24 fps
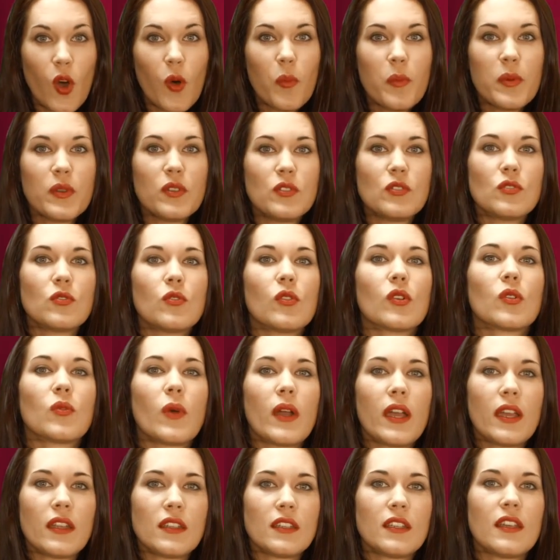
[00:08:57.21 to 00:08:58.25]
open
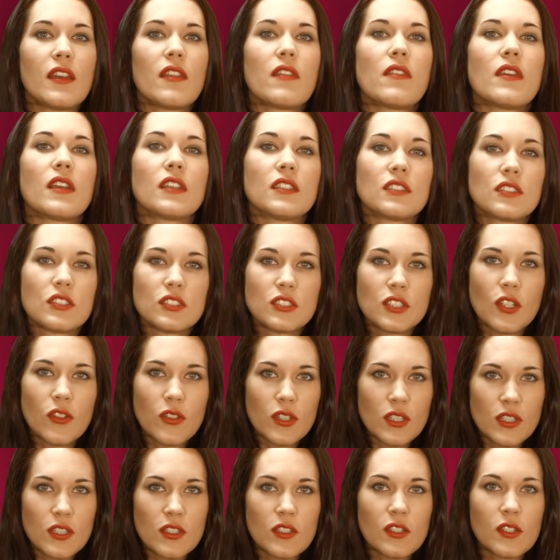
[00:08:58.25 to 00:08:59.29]
doorway to get things to
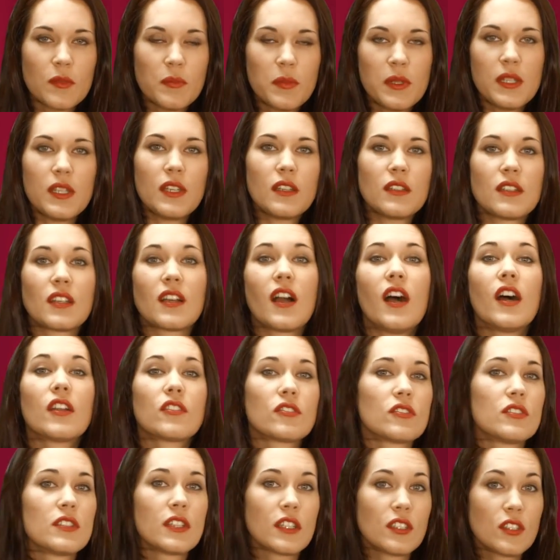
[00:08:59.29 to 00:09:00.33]
soak into your being to
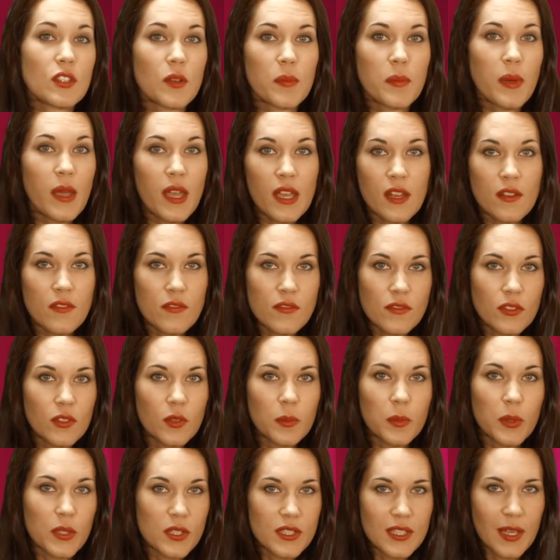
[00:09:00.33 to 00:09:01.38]
contradict your painful
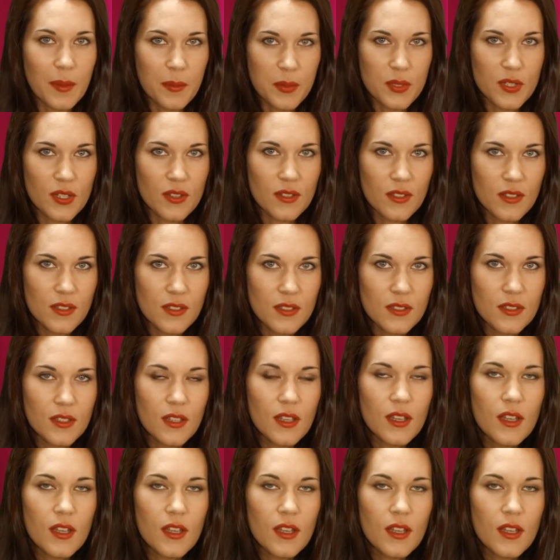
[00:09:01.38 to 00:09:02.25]
perceptions.